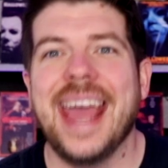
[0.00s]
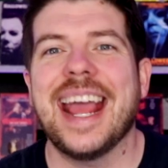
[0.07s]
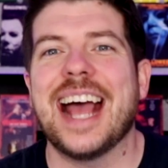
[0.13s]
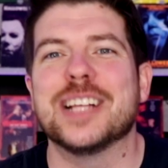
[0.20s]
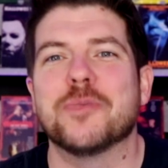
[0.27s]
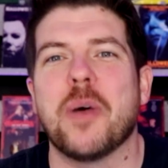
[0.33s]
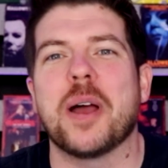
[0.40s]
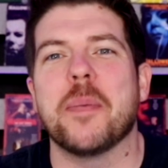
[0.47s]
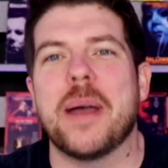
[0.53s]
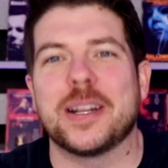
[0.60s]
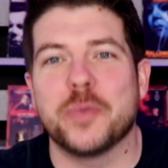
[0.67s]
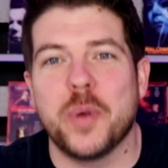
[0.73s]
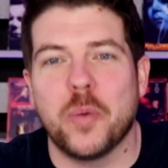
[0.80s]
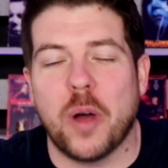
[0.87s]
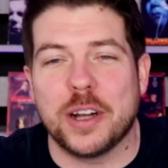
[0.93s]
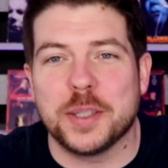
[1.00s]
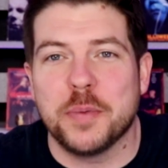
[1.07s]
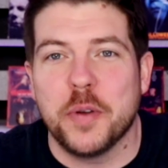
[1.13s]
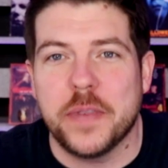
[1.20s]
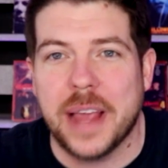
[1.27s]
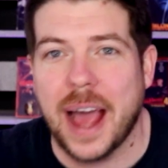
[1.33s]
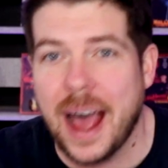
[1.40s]
guys, welcome back to We Watch
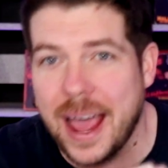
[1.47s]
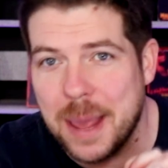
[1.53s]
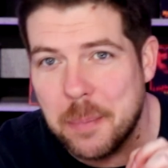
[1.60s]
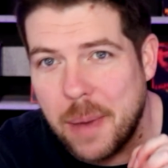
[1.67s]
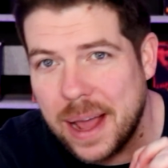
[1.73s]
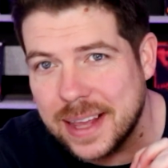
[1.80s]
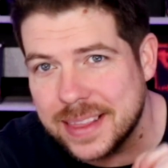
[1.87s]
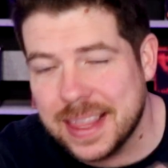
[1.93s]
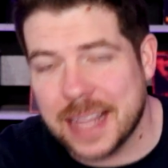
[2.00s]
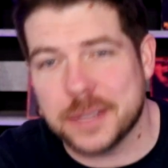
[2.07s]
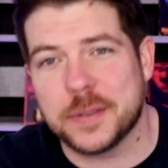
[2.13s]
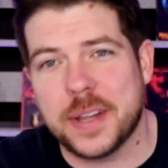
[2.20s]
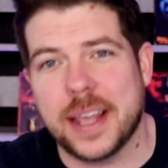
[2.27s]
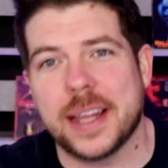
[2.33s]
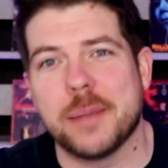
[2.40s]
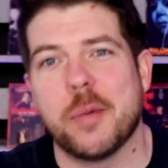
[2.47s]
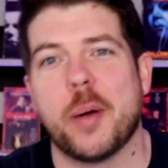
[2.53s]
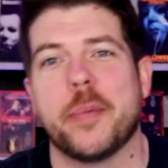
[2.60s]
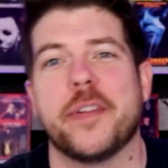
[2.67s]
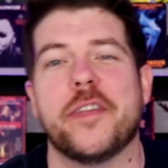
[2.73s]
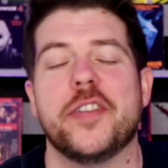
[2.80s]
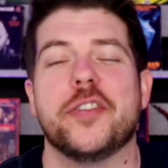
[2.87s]
Movie. I am Mike. Thanks for taking a
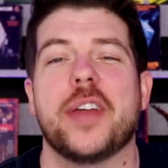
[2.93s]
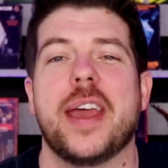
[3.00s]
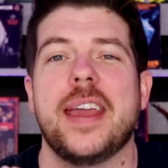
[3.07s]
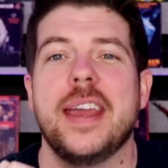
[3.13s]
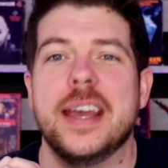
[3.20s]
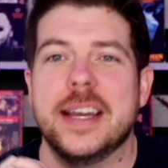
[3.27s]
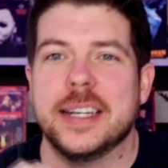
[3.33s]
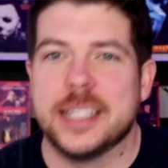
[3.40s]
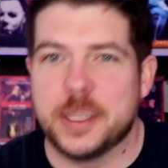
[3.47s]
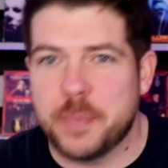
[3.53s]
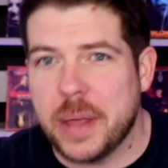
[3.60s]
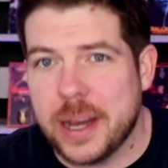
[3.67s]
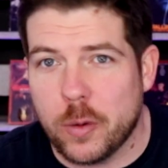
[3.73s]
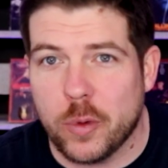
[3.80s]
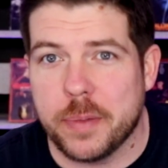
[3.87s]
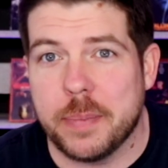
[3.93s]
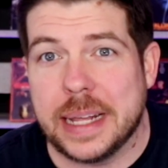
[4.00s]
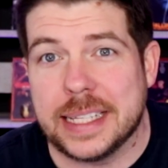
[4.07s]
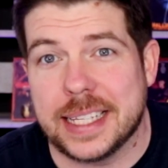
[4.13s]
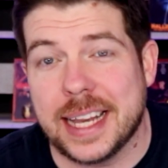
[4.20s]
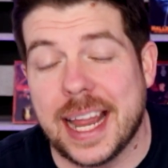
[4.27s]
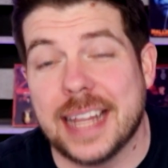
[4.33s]
moment of your day to spend it with me
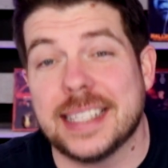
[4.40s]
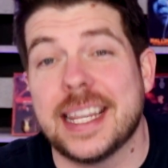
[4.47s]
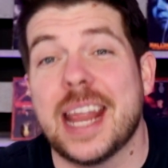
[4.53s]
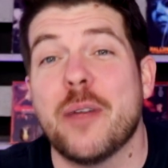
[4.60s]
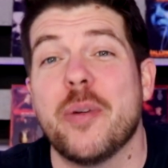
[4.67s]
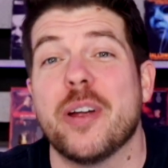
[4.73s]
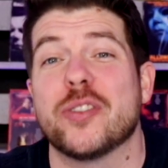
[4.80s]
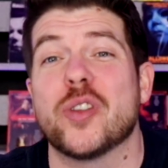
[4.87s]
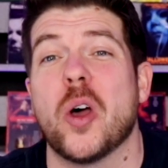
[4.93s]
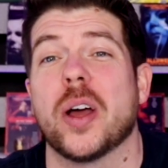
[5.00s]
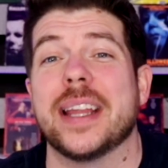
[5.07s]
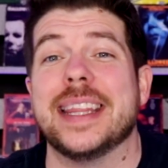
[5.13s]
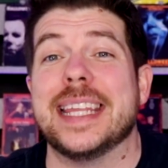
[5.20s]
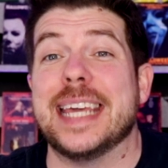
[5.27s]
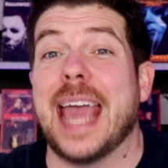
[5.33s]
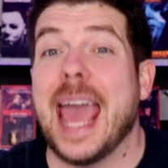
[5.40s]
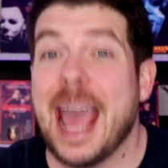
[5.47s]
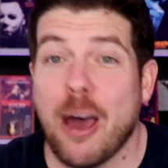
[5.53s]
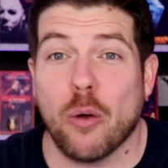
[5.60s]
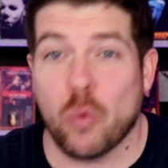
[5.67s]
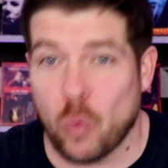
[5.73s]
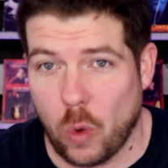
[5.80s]
today. Today we are talking the
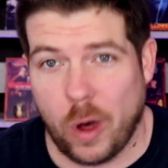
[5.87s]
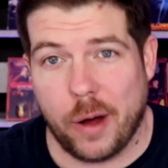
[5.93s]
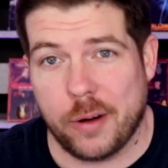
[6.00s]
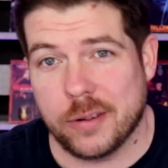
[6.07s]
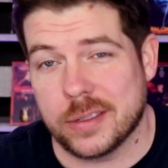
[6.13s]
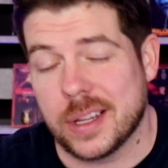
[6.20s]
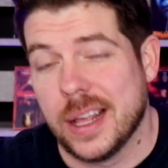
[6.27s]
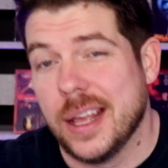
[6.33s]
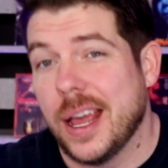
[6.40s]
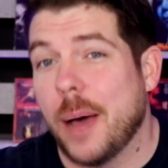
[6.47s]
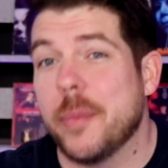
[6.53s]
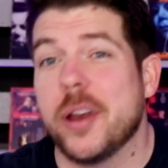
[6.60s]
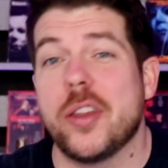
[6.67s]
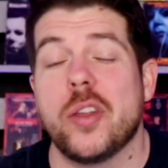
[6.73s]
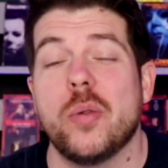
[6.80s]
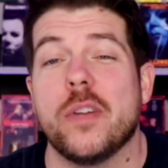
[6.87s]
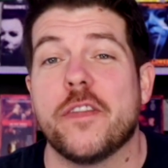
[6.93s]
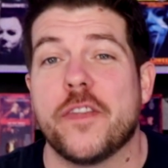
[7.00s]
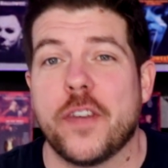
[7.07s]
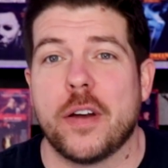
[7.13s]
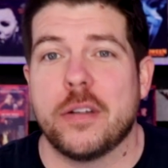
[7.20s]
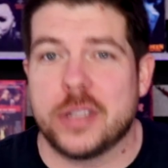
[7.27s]
Outwaters. I'm going to do it
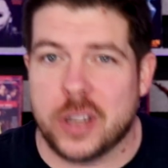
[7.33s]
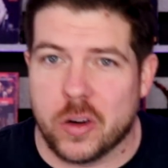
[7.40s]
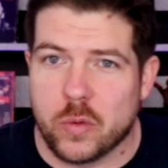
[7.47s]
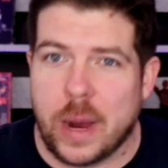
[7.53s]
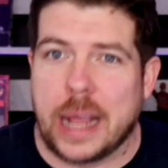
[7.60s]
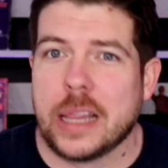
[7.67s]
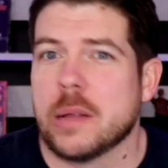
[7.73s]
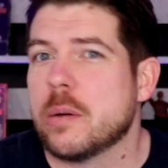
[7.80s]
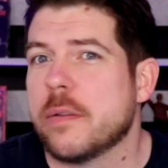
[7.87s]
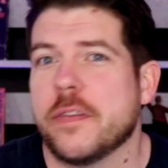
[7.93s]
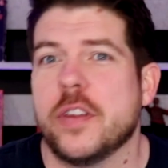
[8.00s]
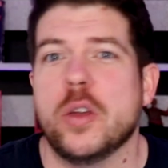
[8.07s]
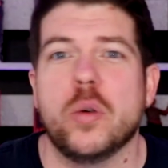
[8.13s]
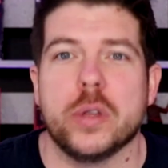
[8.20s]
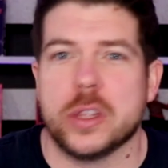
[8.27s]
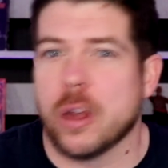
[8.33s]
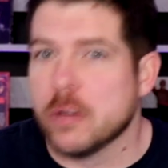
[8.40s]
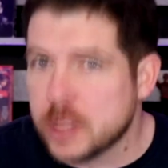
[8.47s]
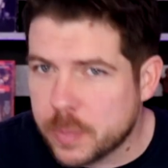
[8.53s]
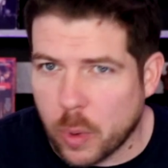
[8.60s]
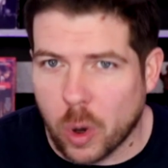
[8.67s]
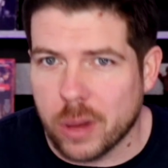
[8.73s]
first, a regular review with no
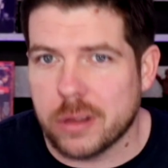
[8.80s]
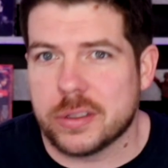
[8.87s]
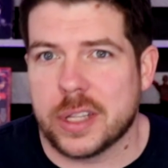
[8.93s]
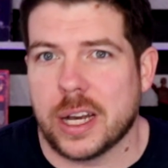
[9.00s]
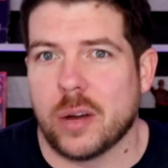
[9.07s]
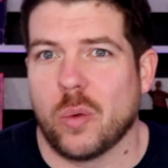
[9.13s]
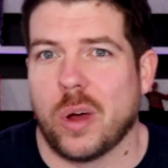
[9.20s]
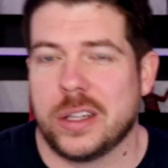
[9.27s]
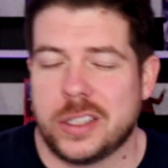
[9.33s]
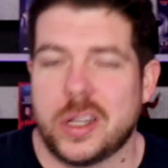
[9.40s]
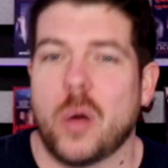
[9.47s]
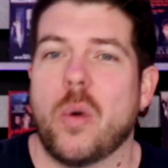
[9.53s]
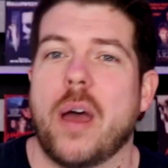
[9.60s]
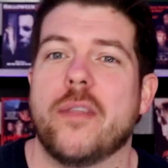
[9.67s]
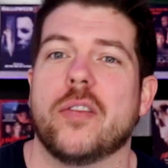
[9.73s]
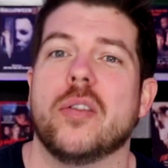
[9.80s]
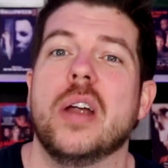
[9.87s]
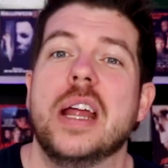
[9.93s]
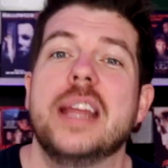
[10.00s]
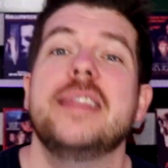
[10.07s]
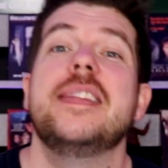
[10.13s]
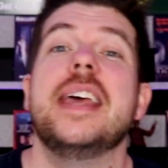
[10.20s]
spoilers in it whatsoever.
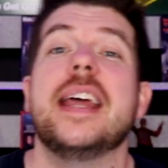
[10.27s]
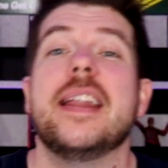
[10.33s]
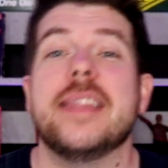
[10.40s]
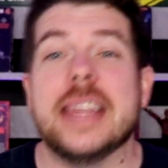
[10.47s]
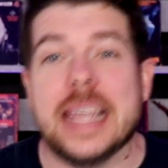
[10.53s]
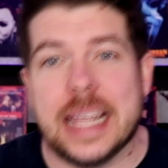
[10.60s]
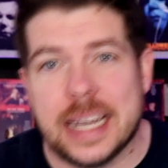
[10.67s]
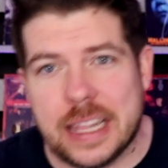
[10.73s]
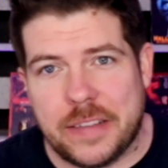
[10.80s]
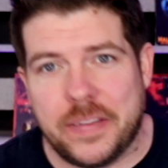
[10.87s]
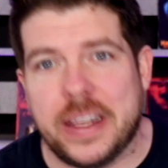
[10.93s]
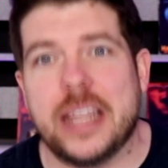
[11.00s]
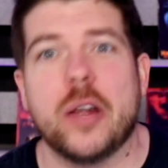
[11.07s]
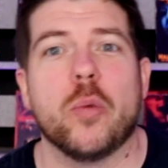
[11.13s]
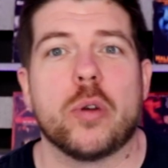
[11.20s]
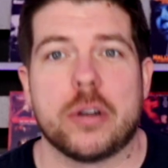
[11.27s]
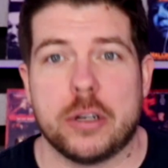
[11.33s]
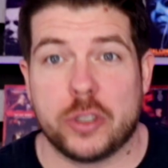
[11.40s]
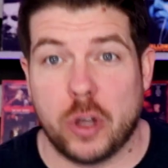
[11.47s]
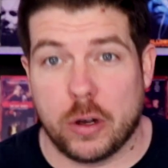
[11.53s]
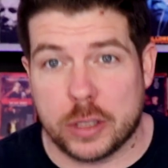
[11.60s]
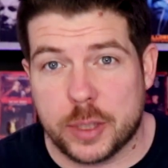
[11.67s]
Then at the end of the video, we're going
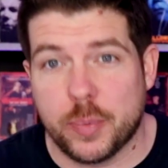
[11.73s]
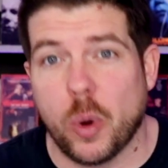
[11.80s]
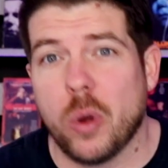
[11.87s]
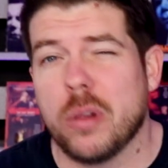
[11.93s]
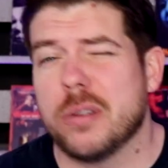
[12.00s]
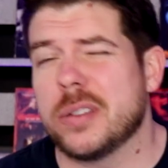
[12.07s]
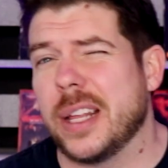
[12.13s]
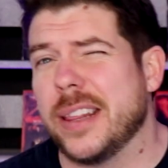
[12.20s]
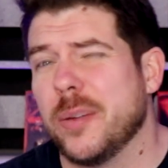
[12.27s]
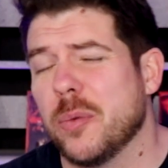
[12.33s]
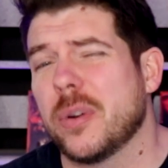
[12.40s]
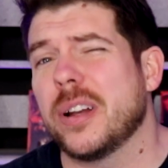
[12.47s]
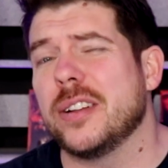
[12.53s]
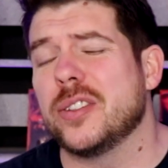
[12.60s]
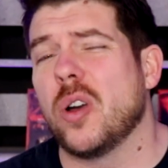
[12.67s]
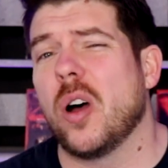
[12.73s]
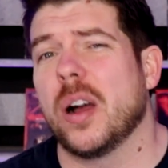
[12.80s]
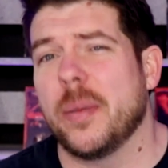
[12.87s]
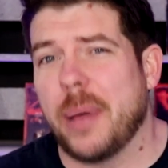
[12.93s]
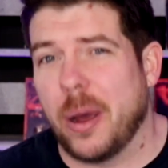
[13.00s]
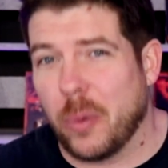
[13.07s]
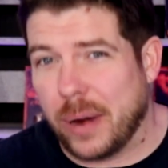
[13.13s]
to talk spoilers, and then we're going to talk
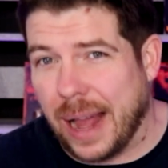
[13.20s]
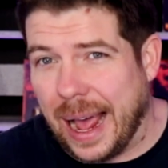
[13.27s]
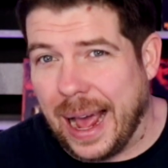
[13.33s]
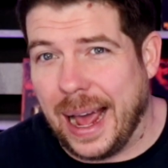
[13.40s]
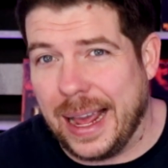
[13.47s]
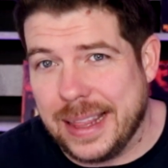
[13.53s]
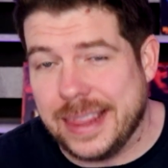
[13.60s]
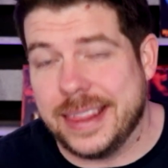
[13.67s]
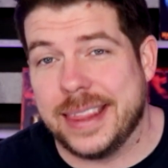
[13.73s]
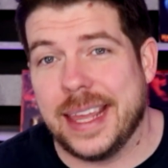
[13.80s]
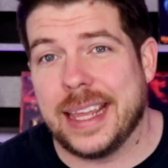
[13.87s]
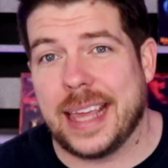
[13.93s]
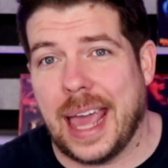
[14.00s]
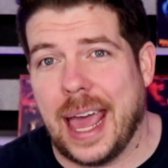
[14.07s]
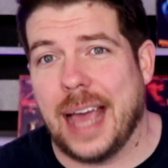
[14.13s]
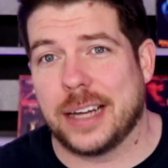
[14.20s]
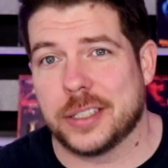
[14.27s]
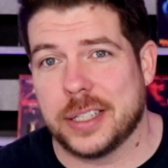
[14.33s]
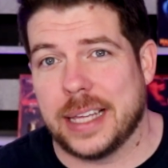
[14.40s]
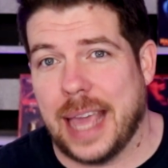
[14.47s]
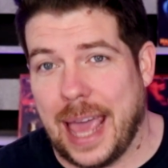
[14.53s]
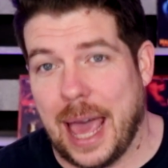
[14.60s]
about what I think
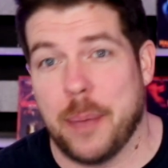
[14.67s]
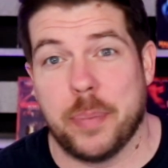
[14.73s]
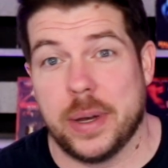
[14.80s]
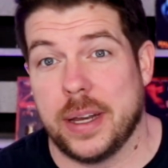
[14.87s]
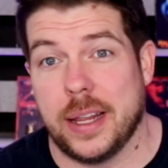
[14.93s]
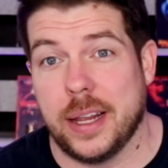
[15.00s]
actually happened